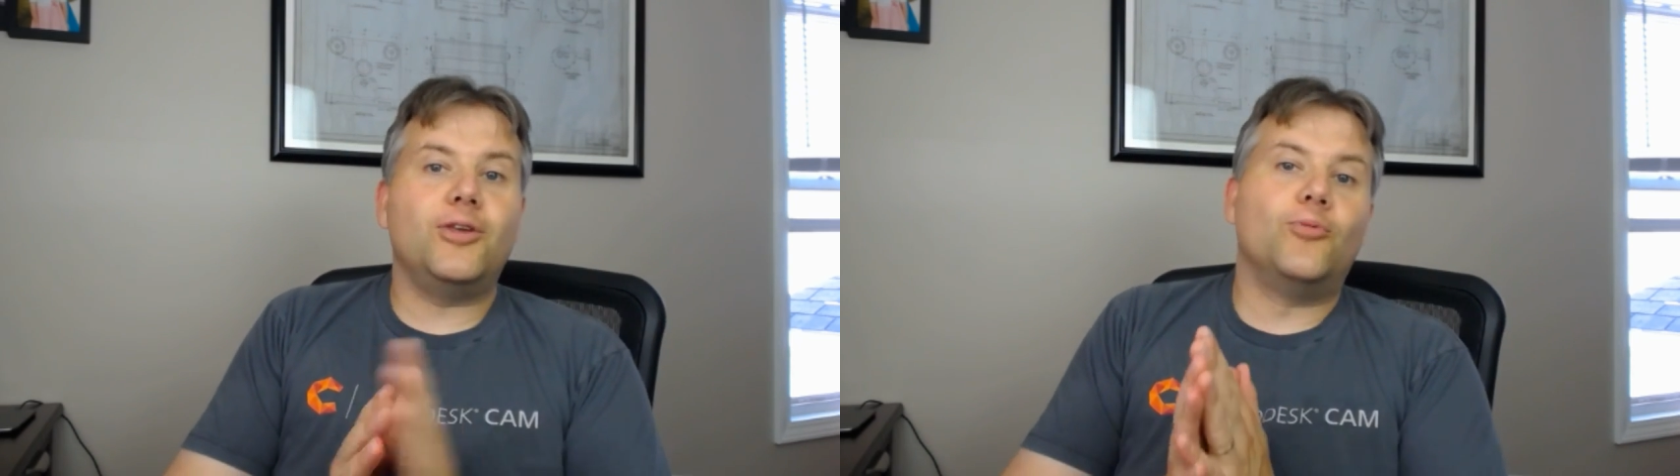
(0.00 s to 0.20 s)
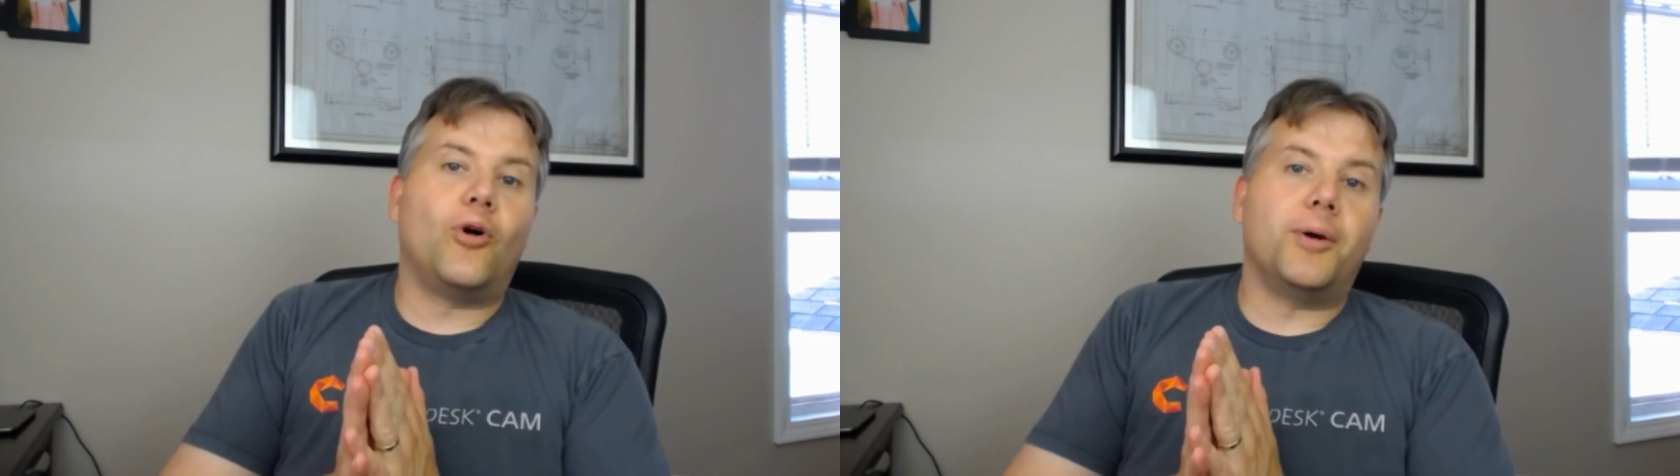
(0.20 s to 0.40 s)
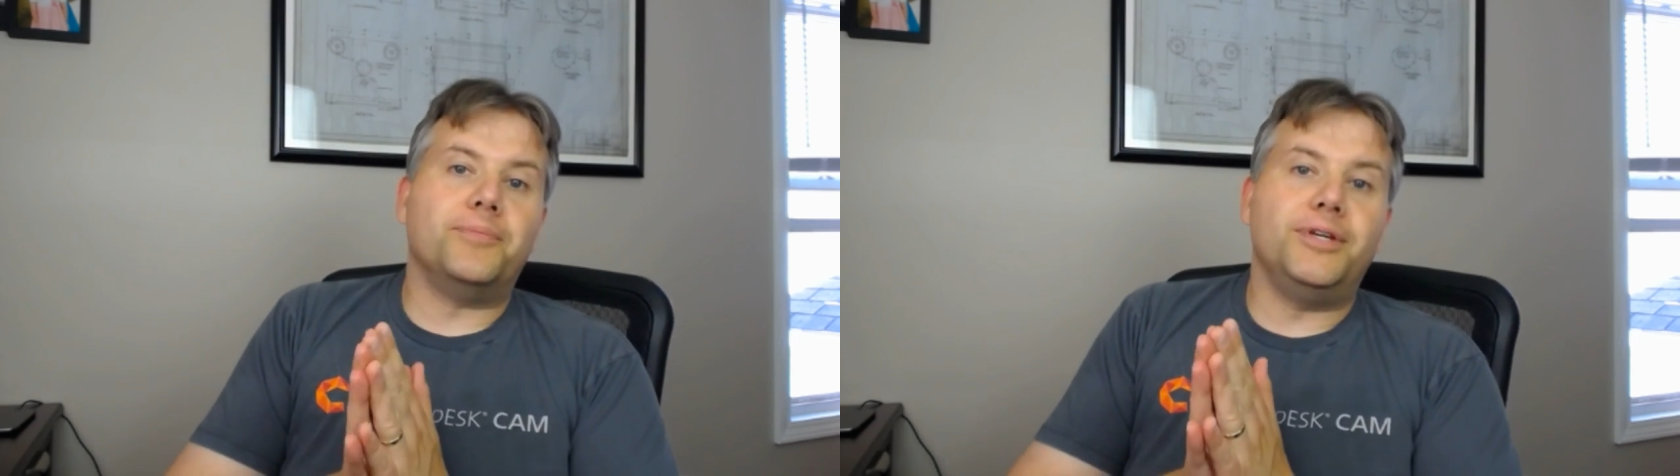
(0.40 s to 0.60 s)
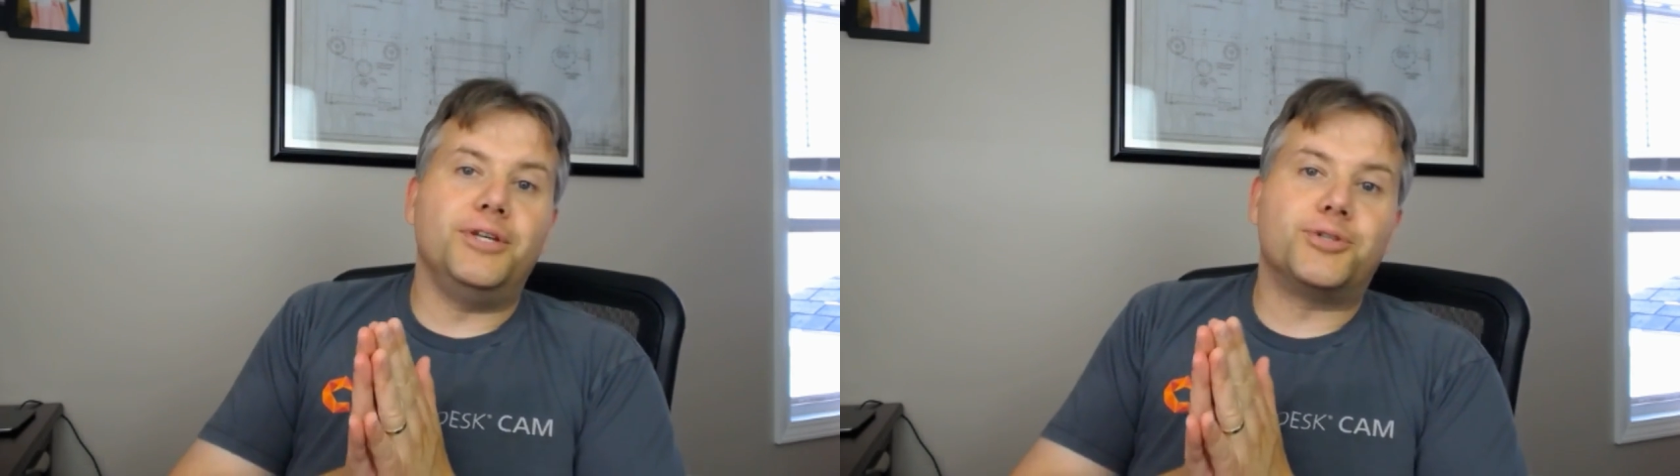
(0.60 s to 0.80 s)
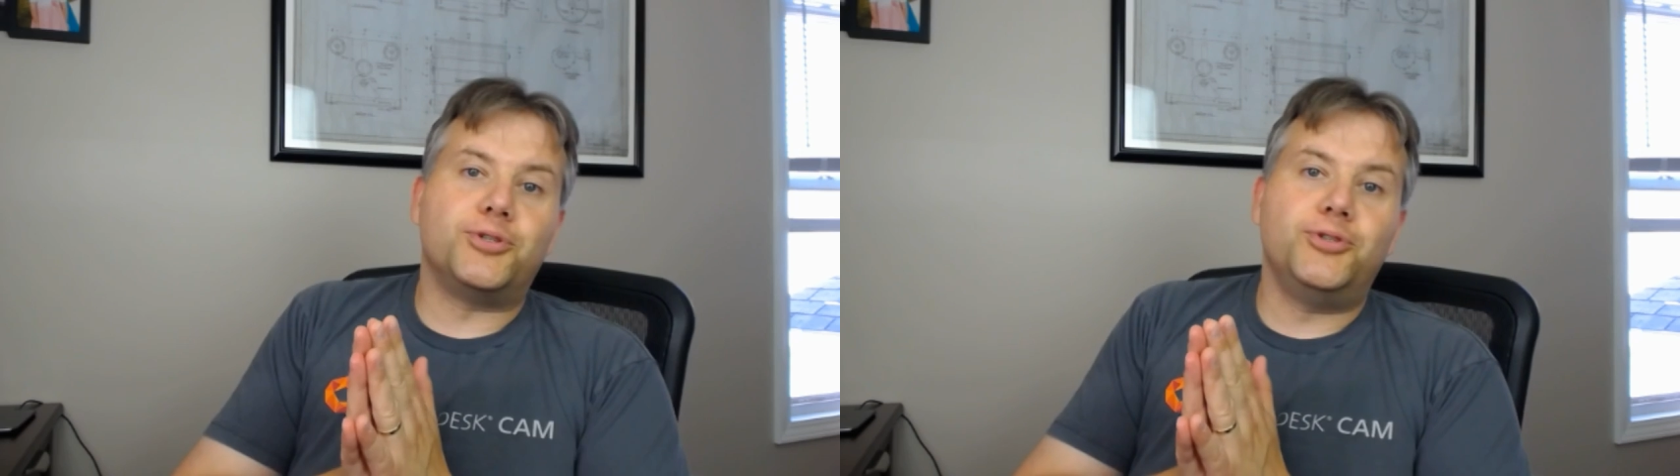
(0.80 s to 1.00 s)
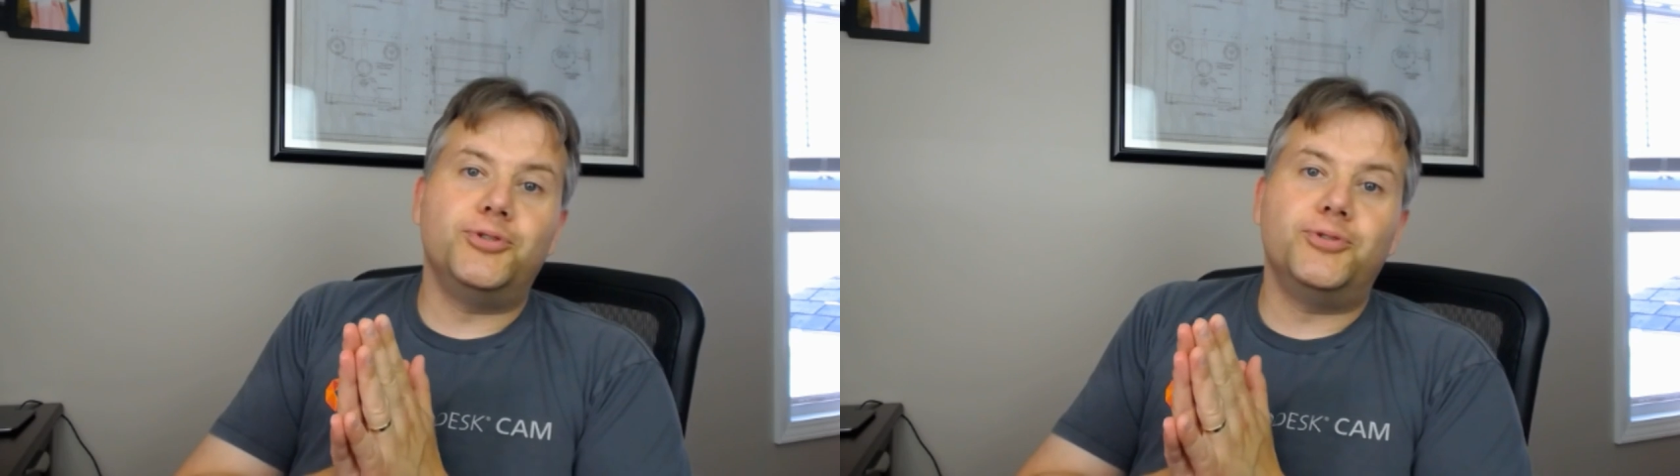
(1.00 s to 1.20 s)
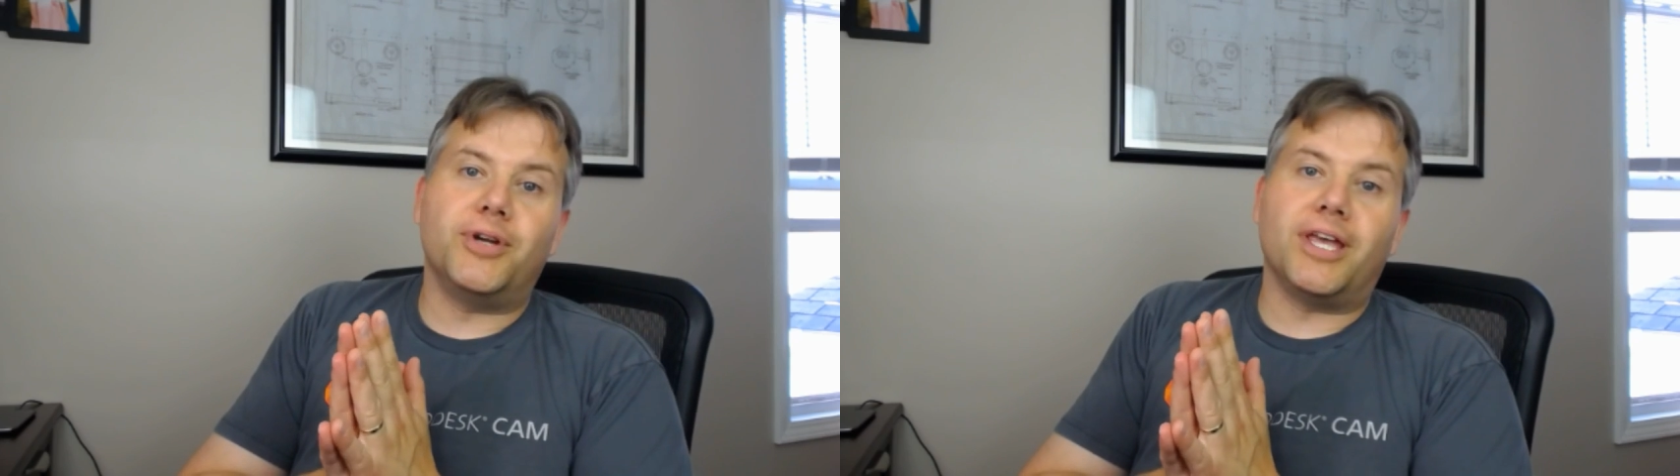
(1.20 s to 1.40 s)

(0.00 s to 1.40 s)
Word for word: you want me to do